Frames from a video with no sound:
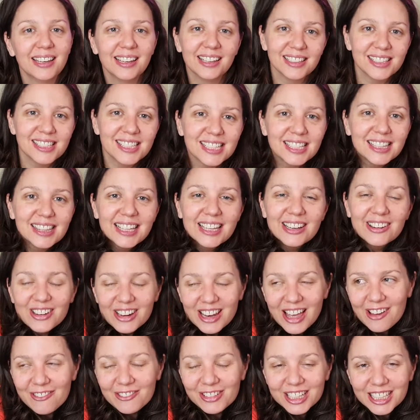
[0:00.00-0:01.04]
and sitting there
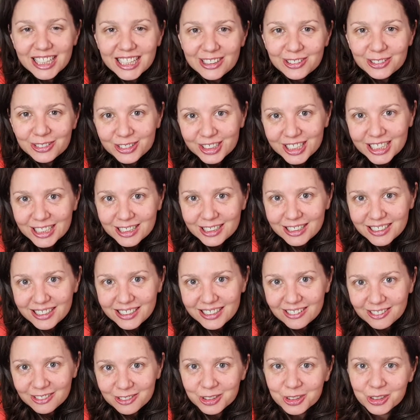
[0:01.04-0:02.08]
and having a little knit
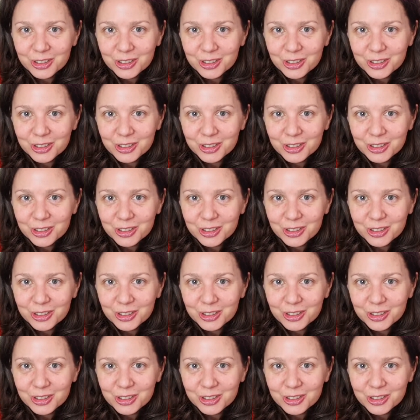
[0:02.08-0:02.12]
or